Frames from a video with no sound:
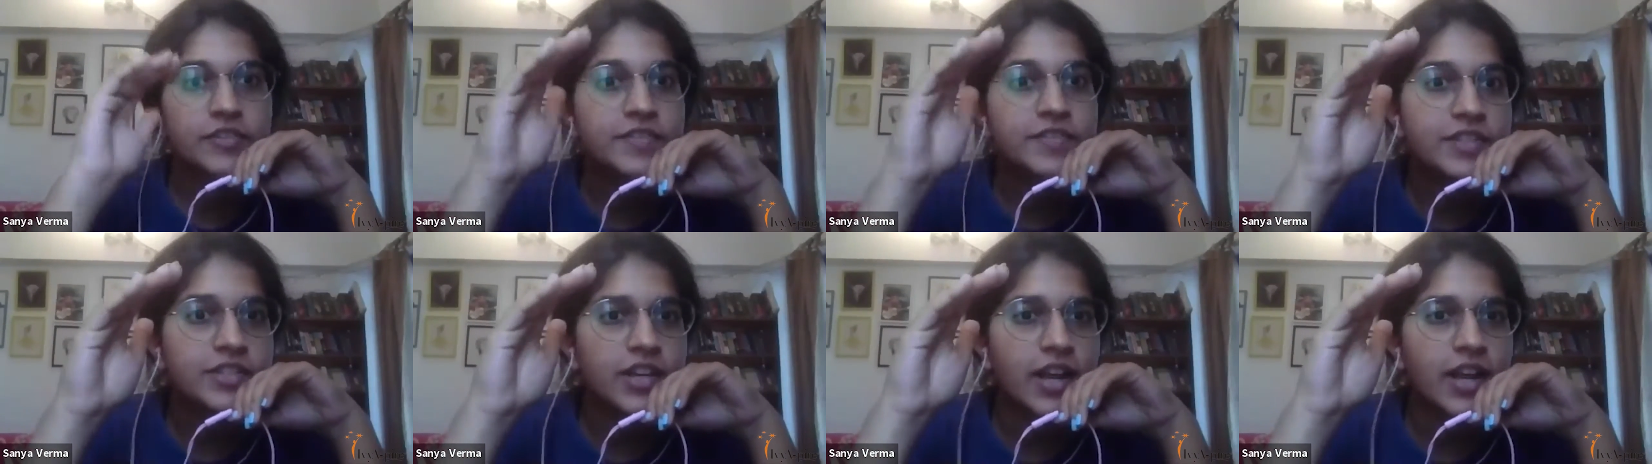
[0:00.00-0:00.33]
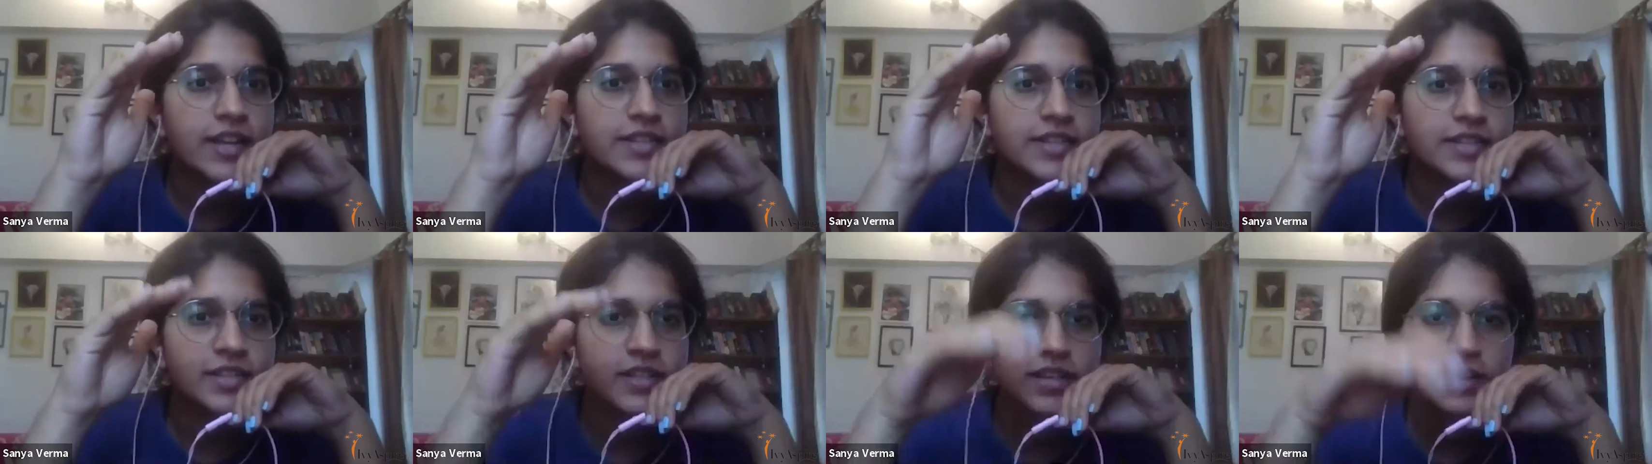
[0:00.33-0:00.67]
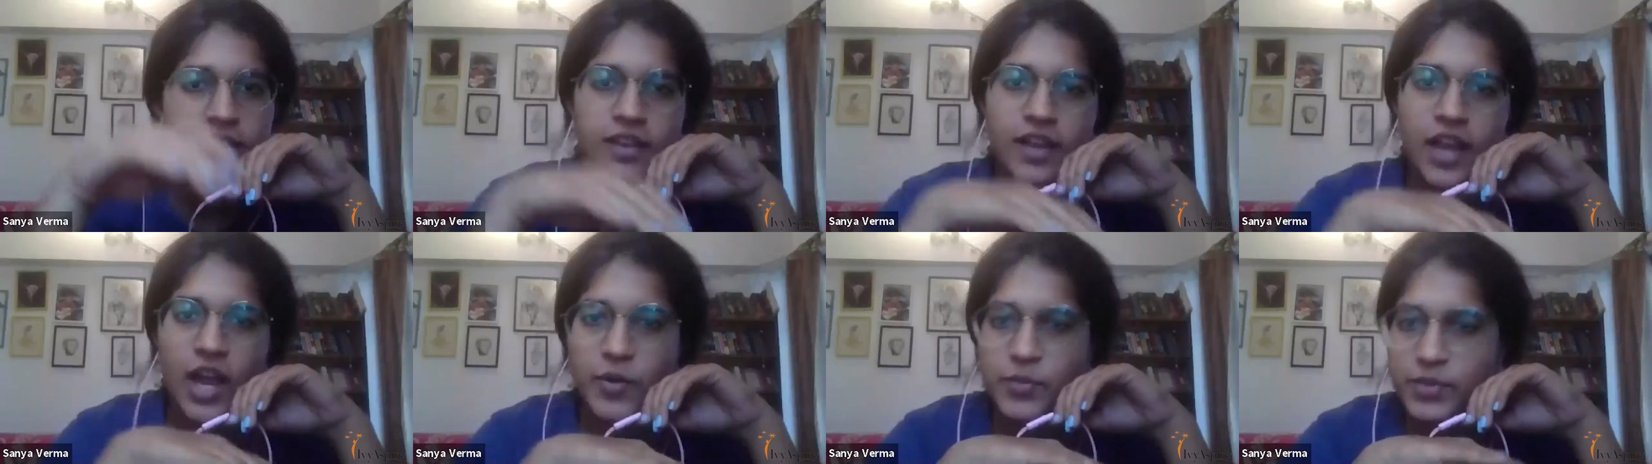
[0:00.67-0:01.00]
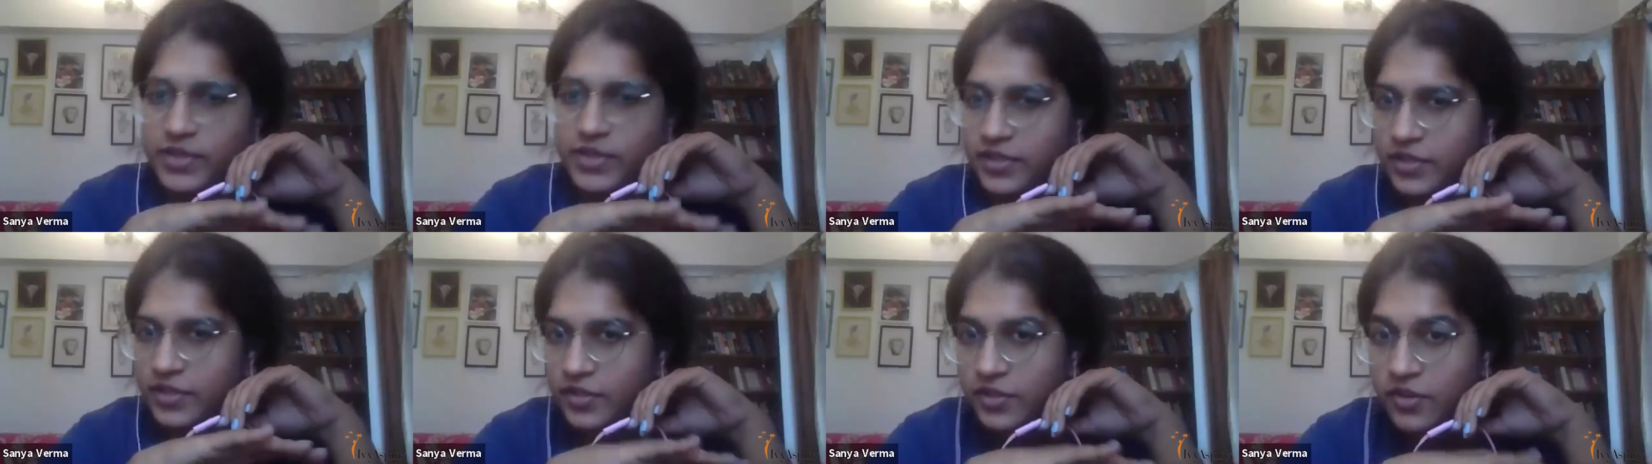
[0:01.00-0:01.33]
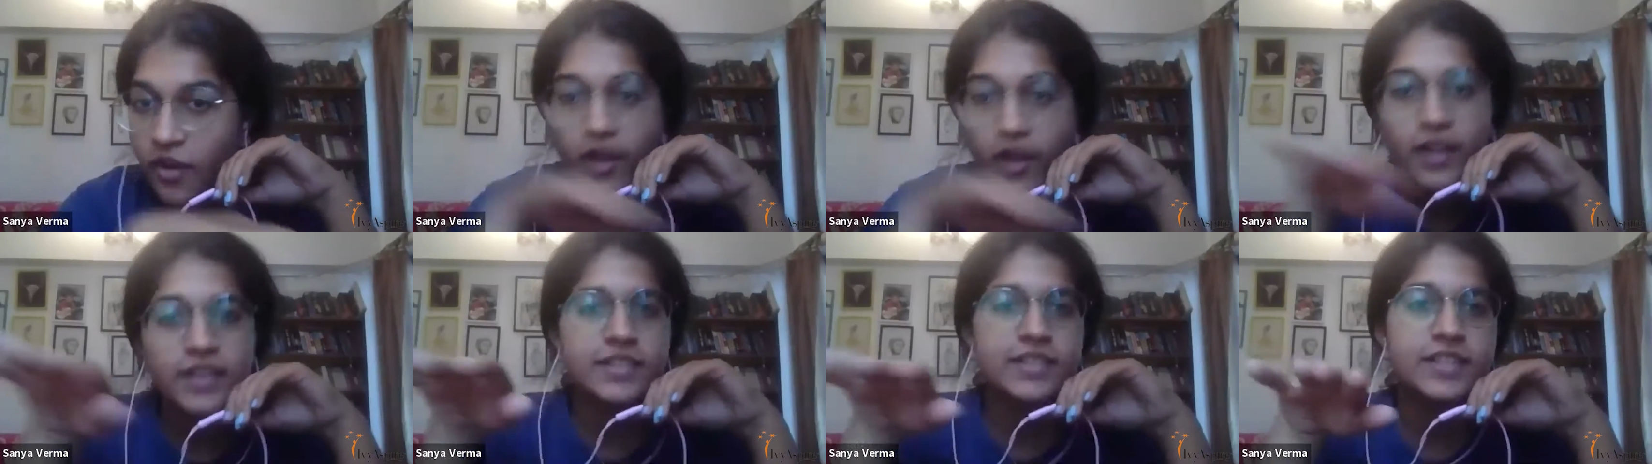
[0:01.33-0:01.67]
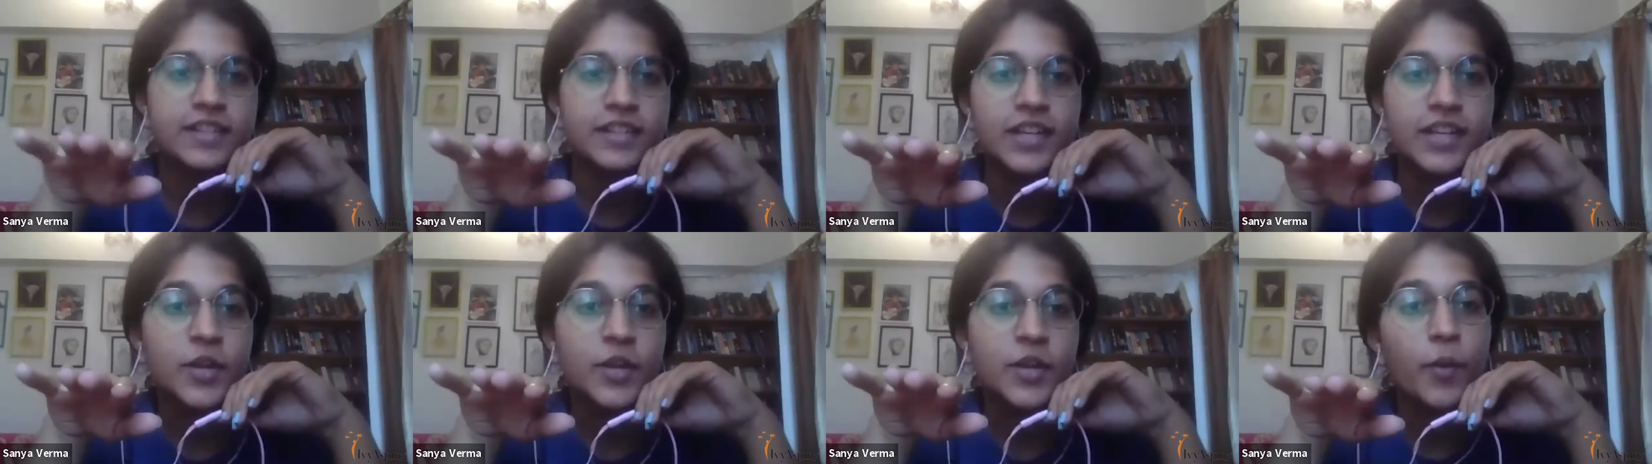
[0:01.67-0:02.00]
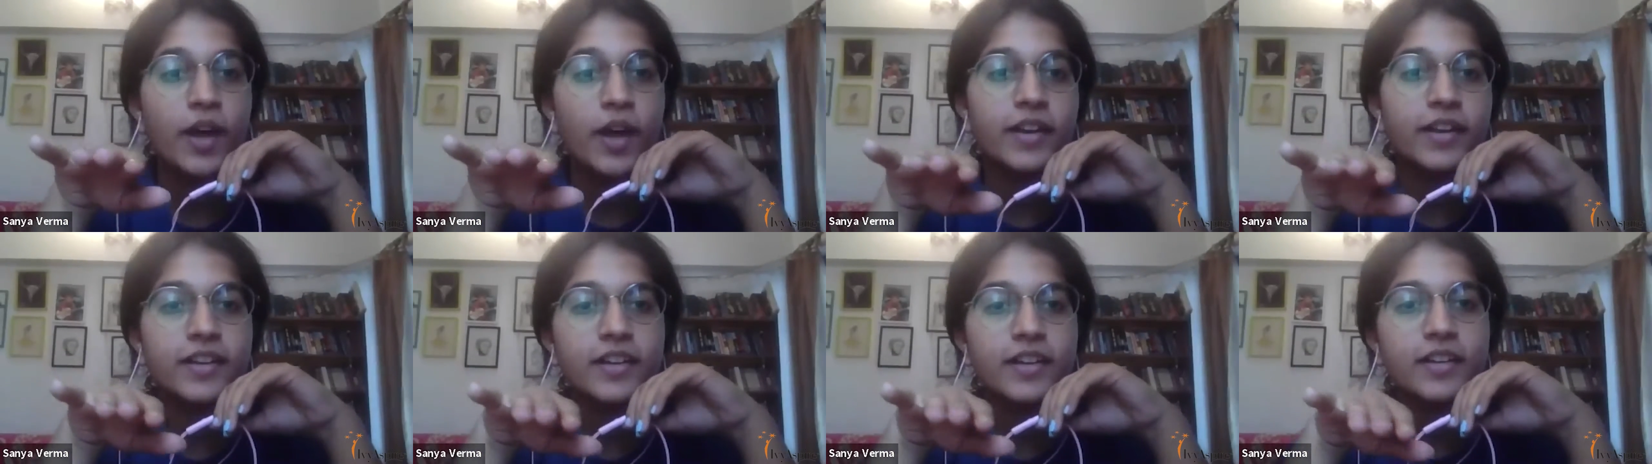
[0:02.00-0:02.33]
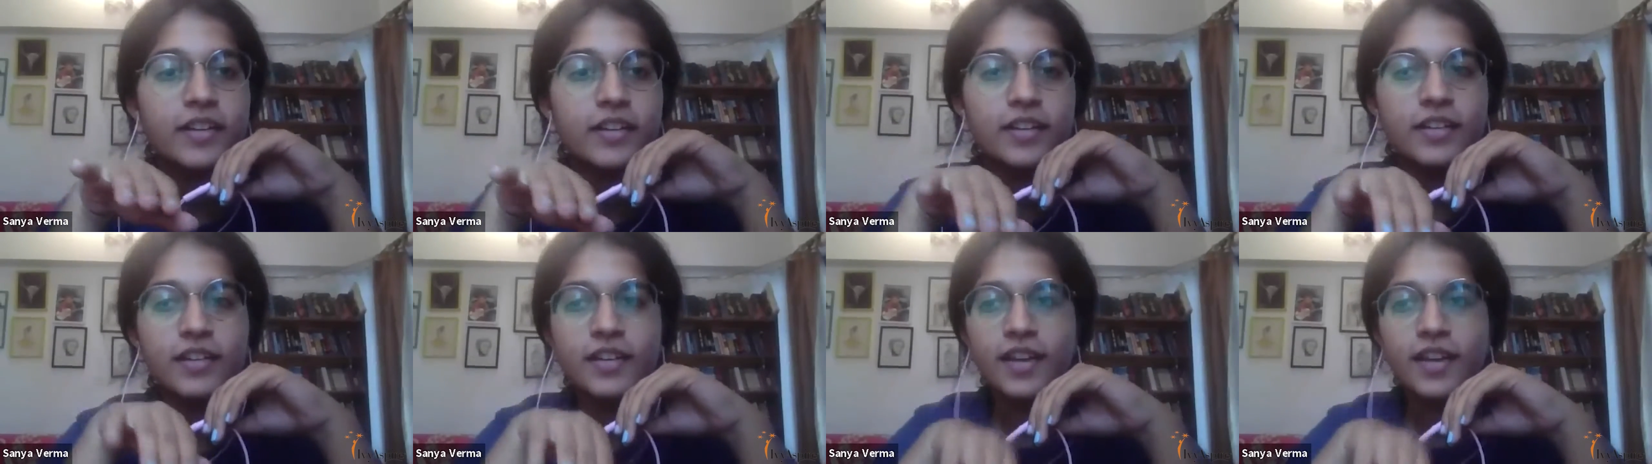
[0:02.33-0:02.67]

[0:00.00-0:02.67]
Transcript: stress. I was constantly worried.